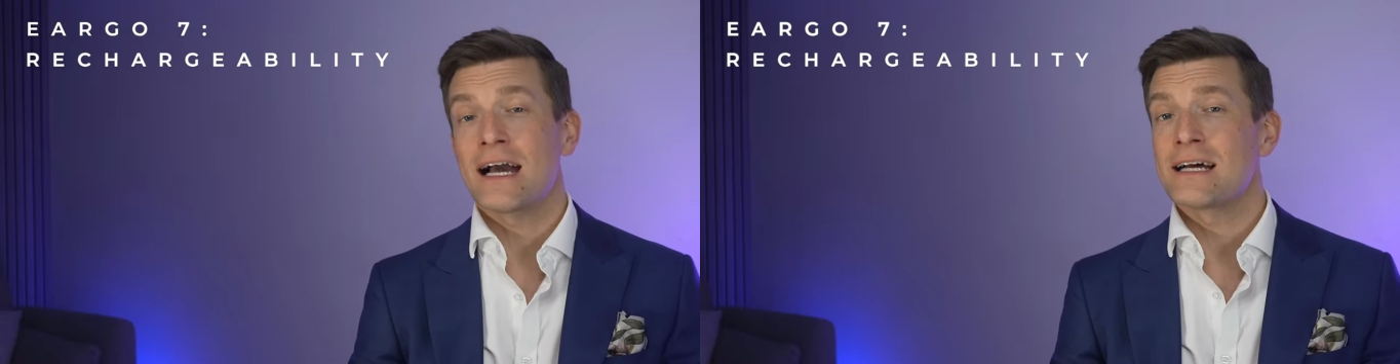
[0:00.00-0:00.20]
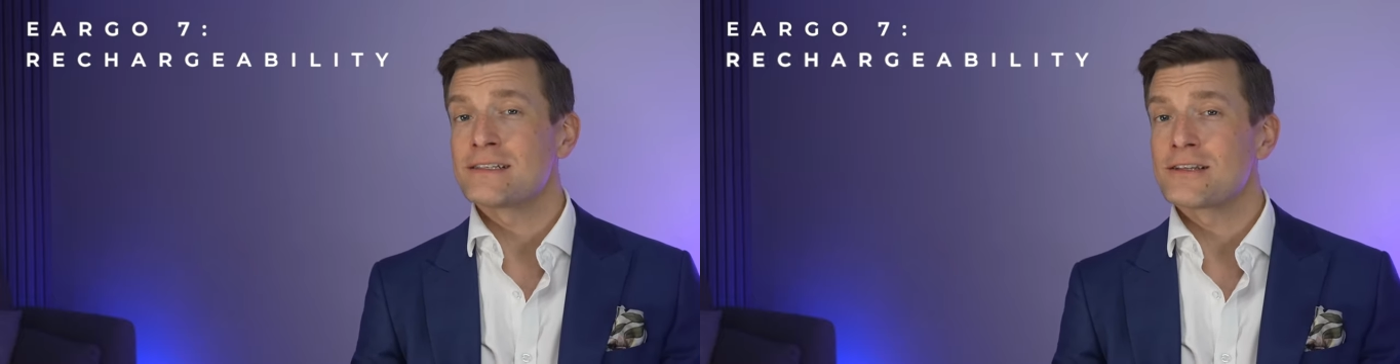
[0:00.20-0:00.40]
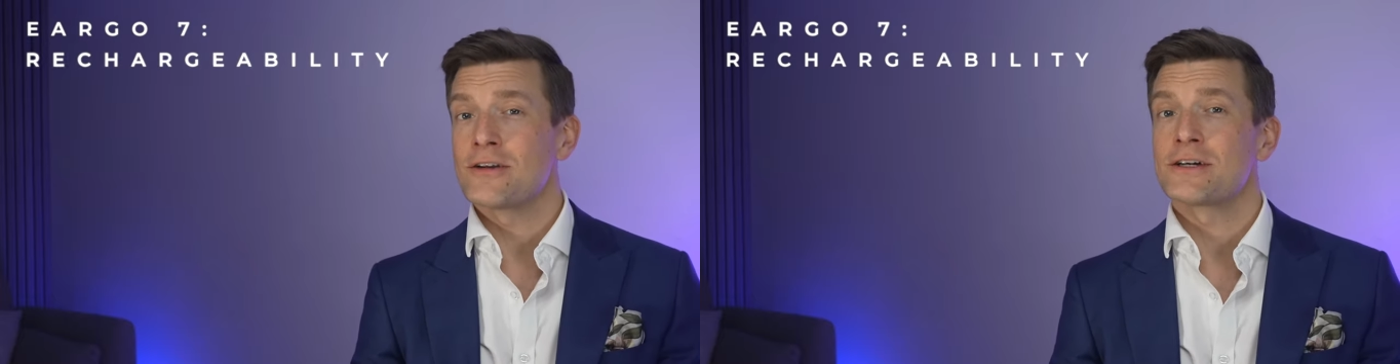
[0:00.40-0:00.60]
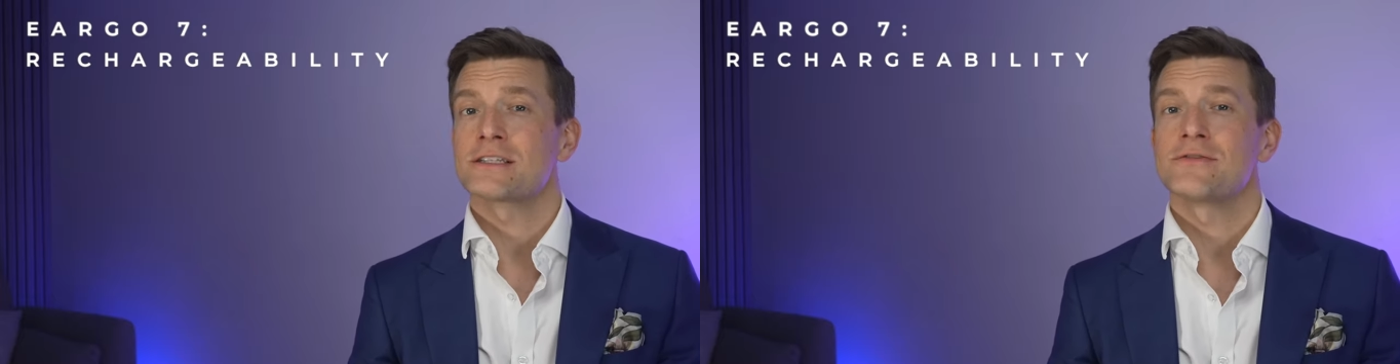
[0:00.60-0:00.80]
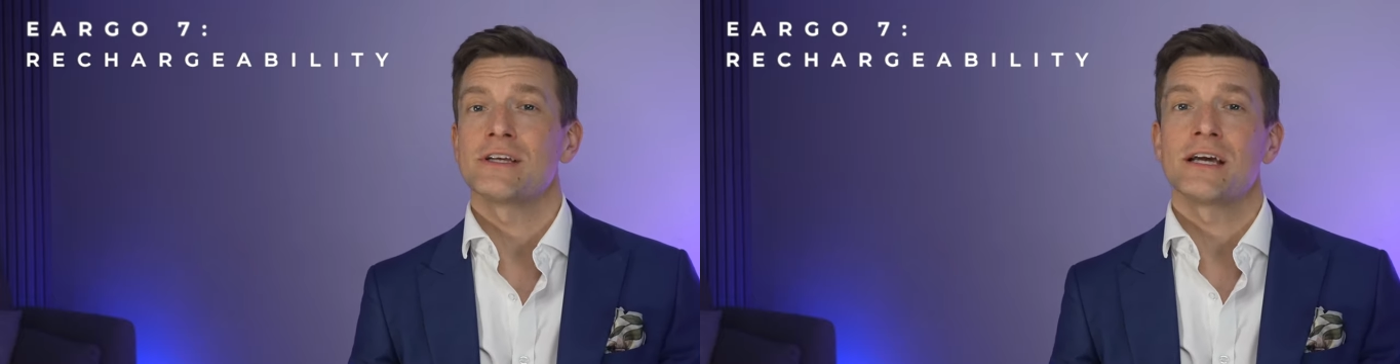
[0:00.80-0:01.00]
and the
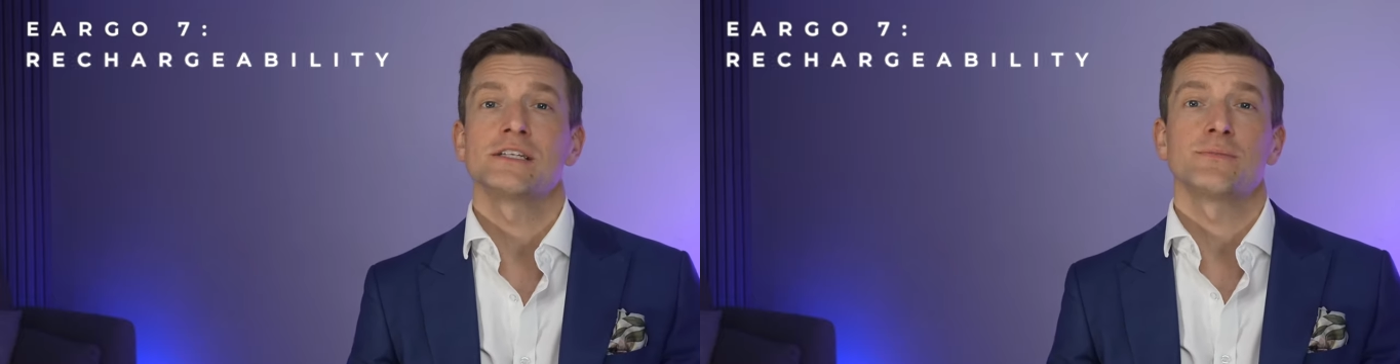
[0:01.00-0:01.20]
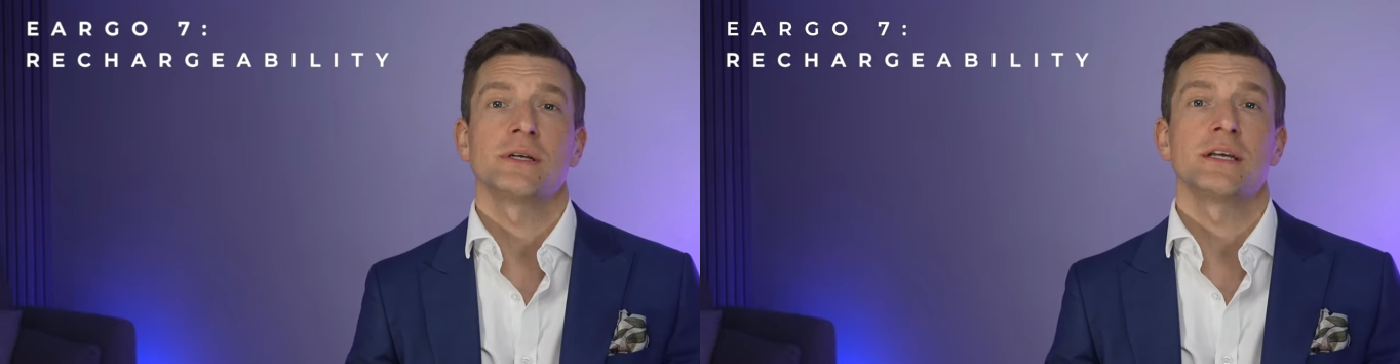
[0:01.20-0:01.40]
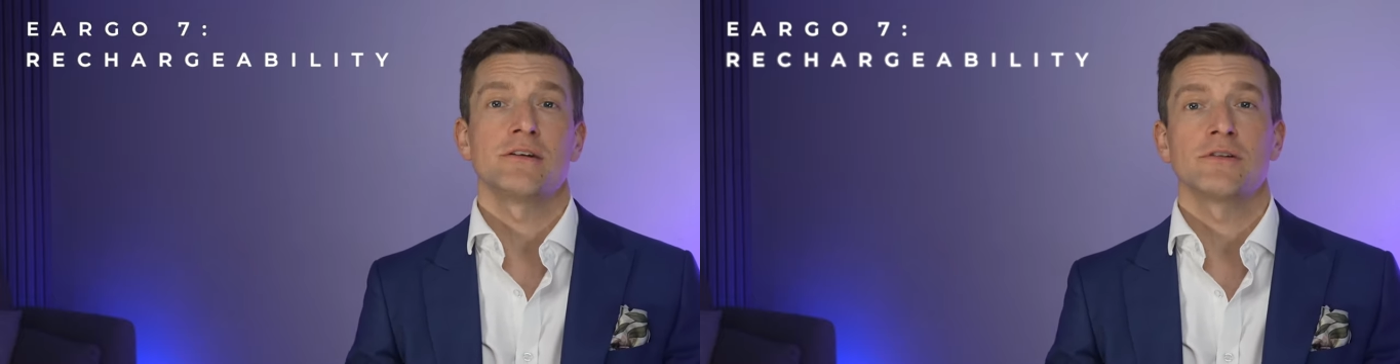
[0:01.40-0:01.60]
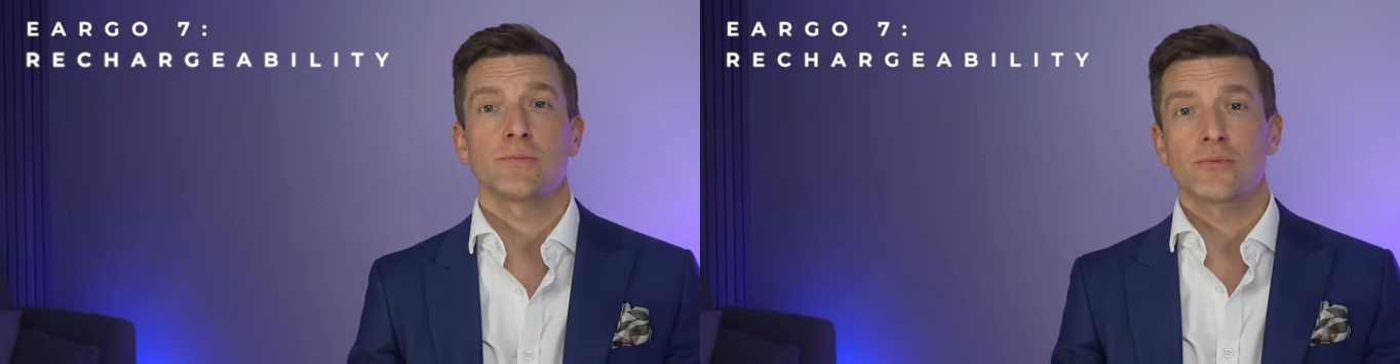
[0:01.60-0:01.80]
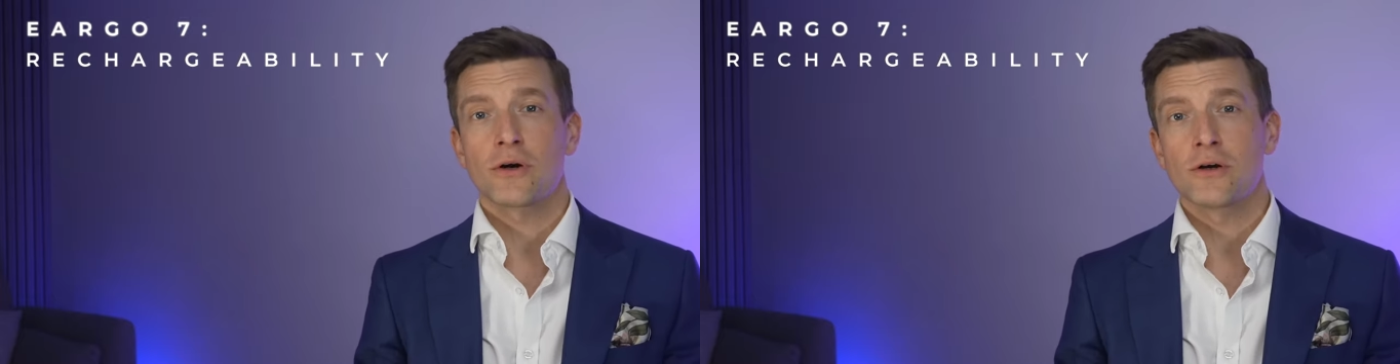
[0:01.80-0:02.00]
likes of the HP Hearing
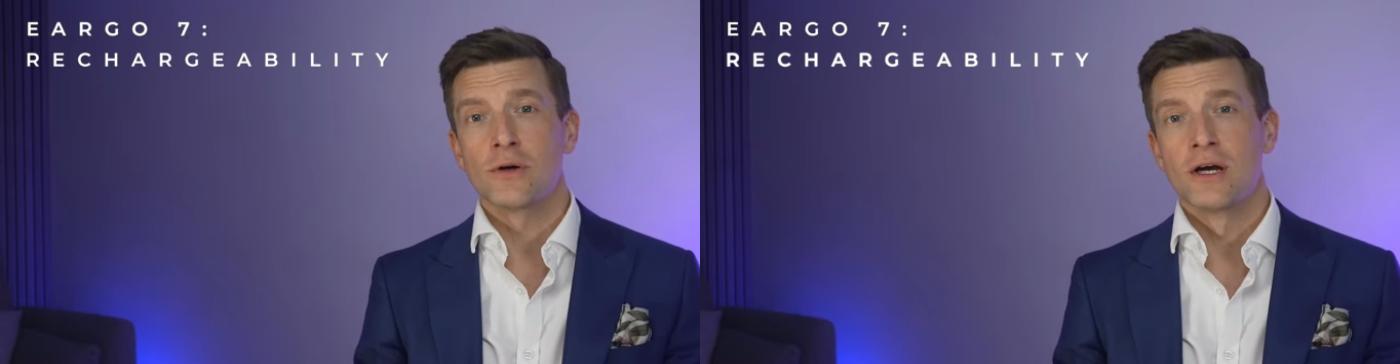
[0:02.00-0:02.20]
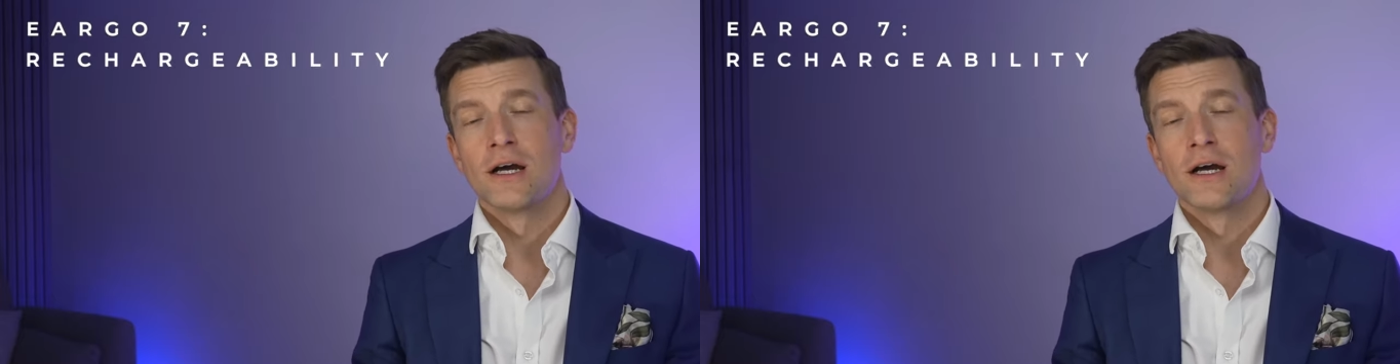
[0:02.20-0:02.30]
Pro